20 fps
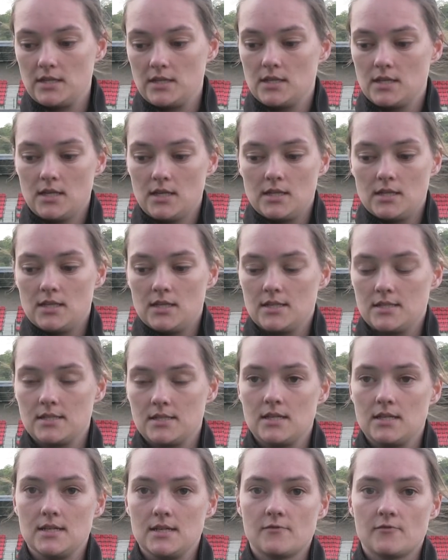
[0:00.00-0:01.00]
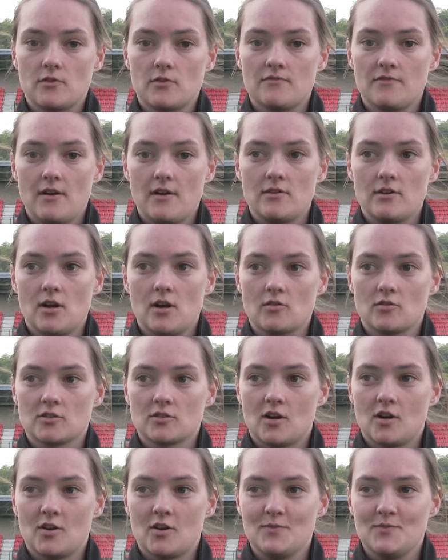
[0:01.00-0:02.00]
in this league for a very long
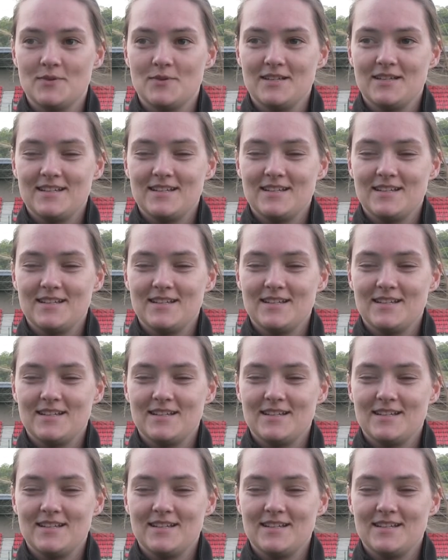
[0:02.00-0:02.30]
time,